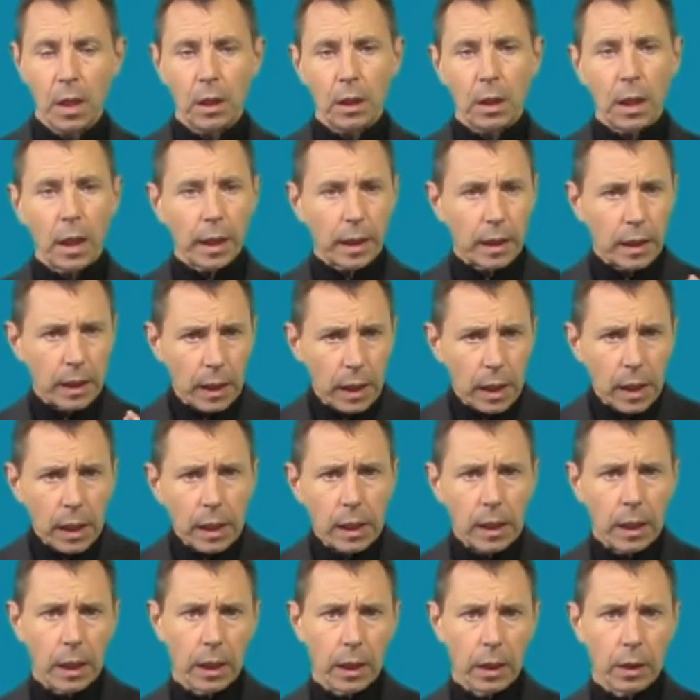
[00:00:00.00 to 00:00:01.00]
Now the key
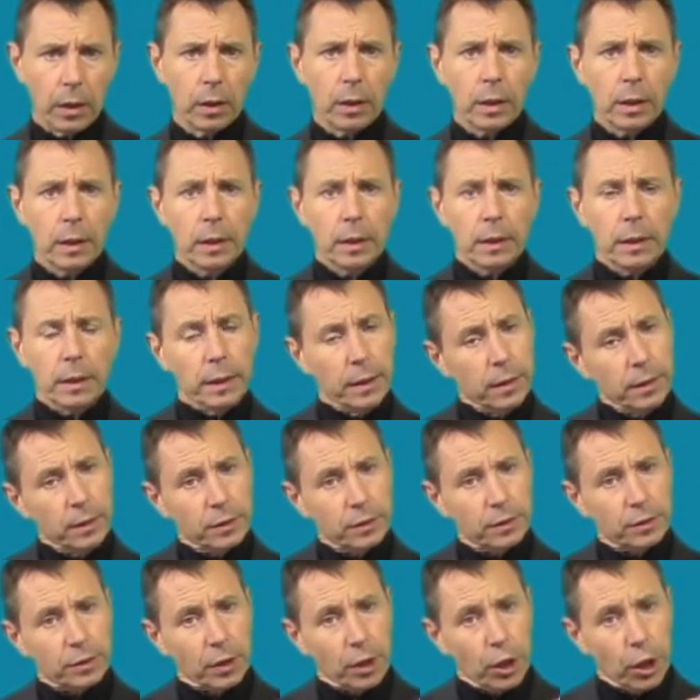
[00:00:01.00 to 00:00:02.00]
here
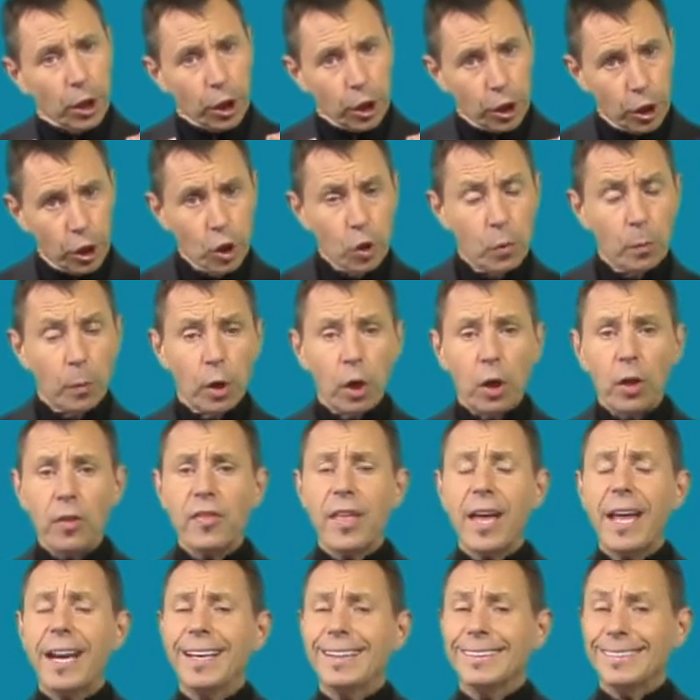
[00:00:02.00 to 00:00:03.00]
is humor
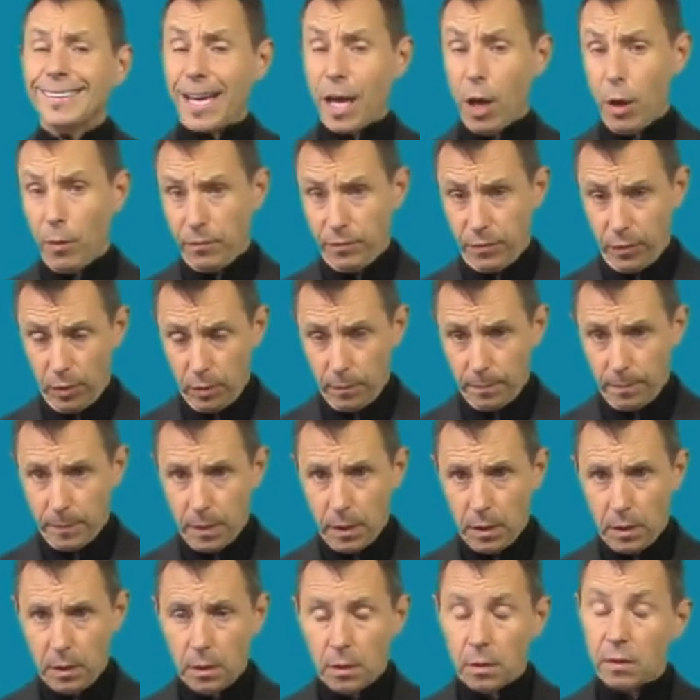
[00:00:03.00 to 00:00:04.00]
that is helpful,
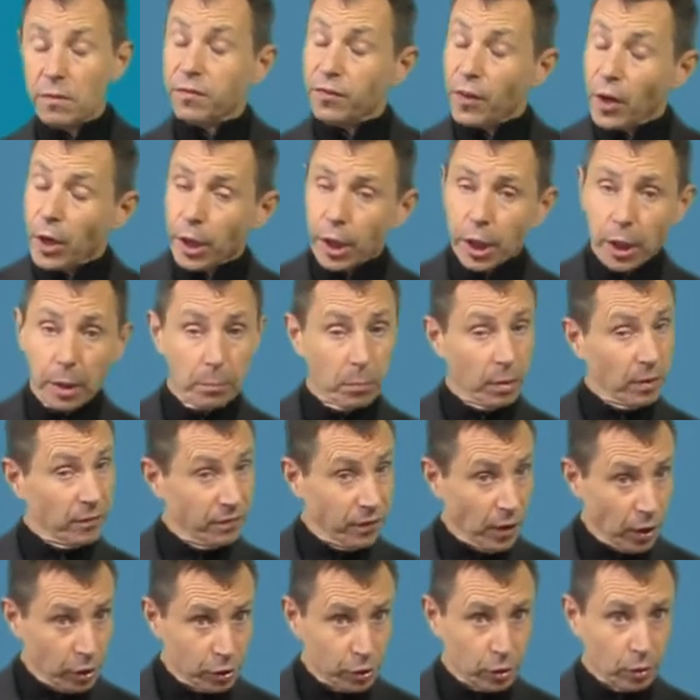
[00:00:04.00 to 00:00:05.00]
funny but
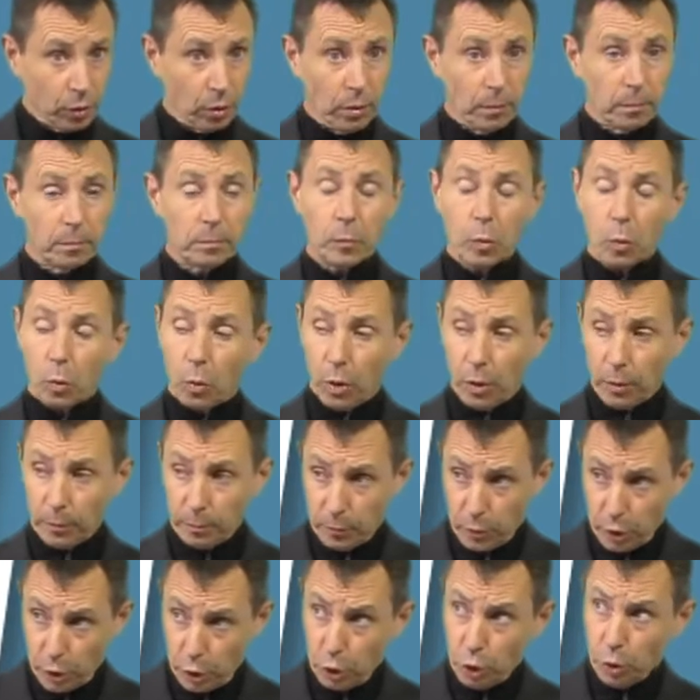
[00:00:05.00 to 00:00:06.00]
functional, or
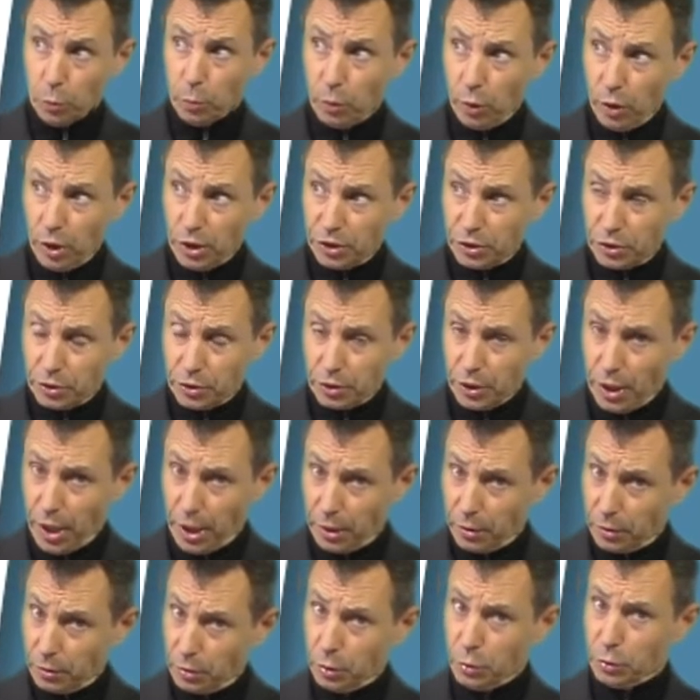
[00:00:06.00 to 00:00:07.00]
humorous
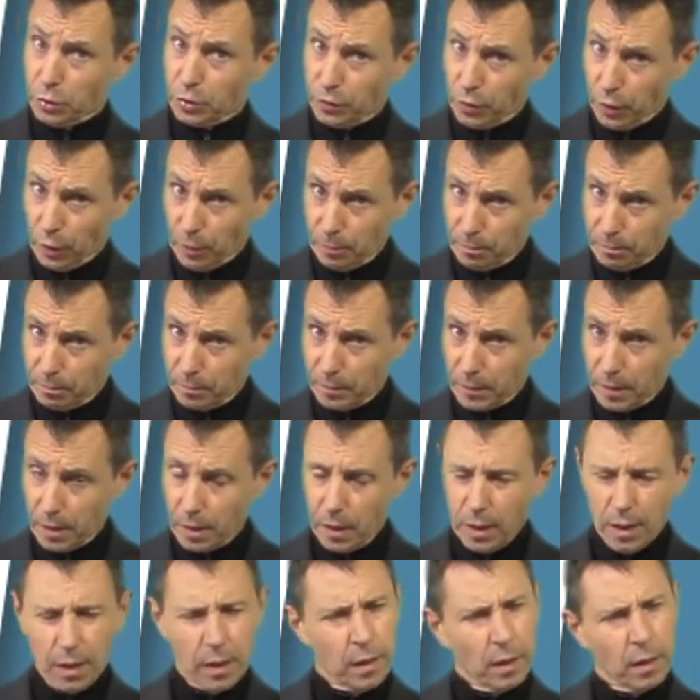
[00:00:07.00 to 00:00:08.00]
yet useful.
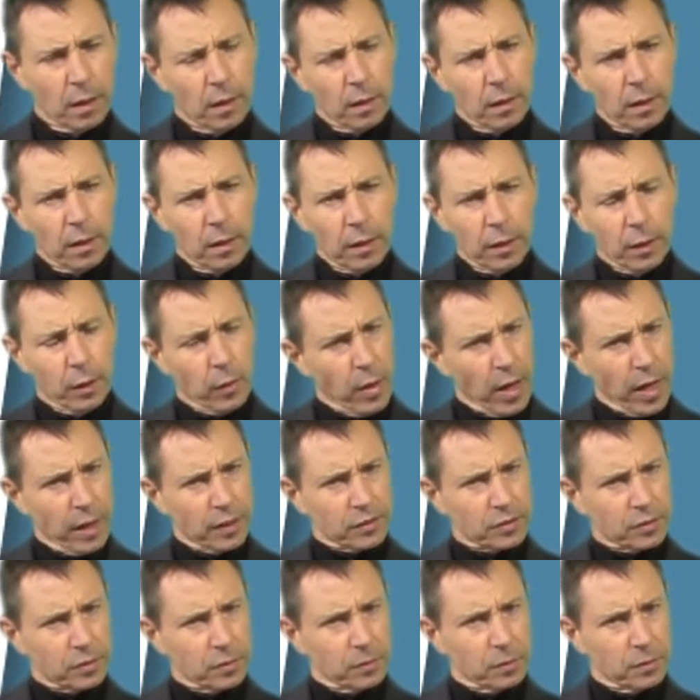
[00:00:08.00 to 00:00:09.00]
You
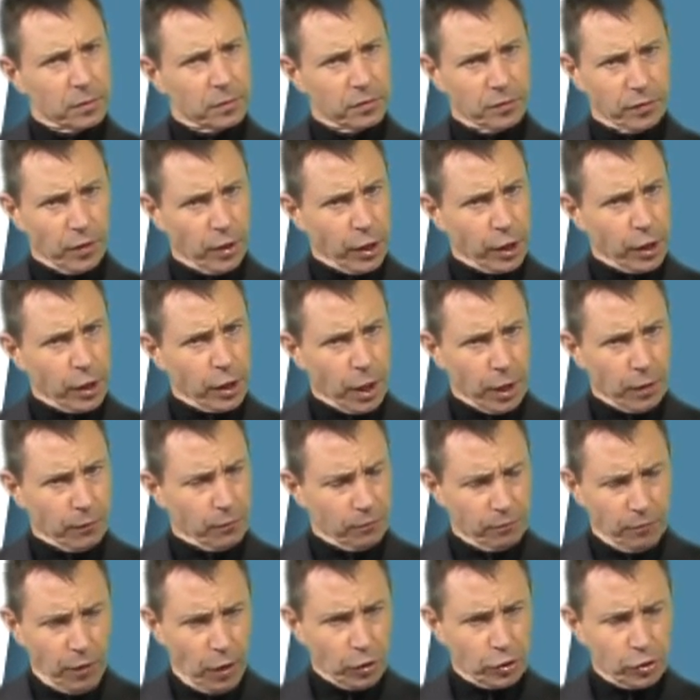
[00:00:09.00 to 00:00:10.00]
ask, funny yet
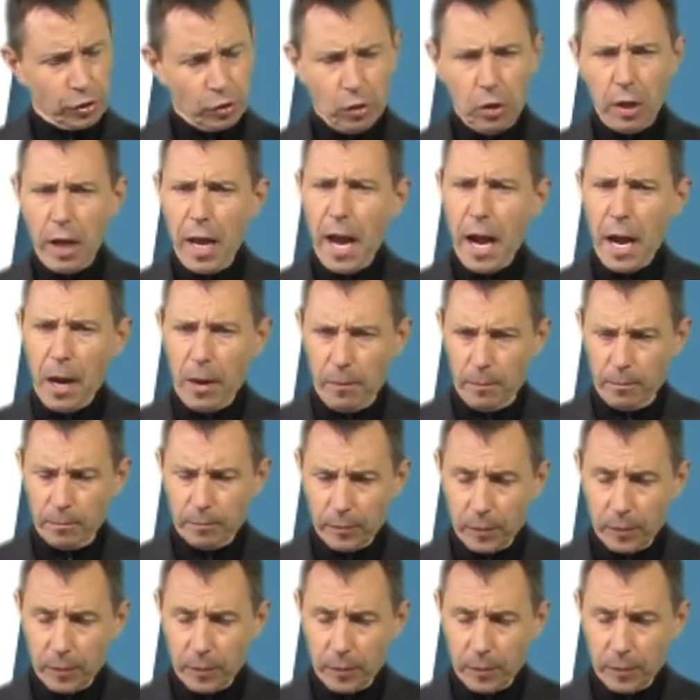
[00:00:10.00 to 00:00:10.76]
functional how?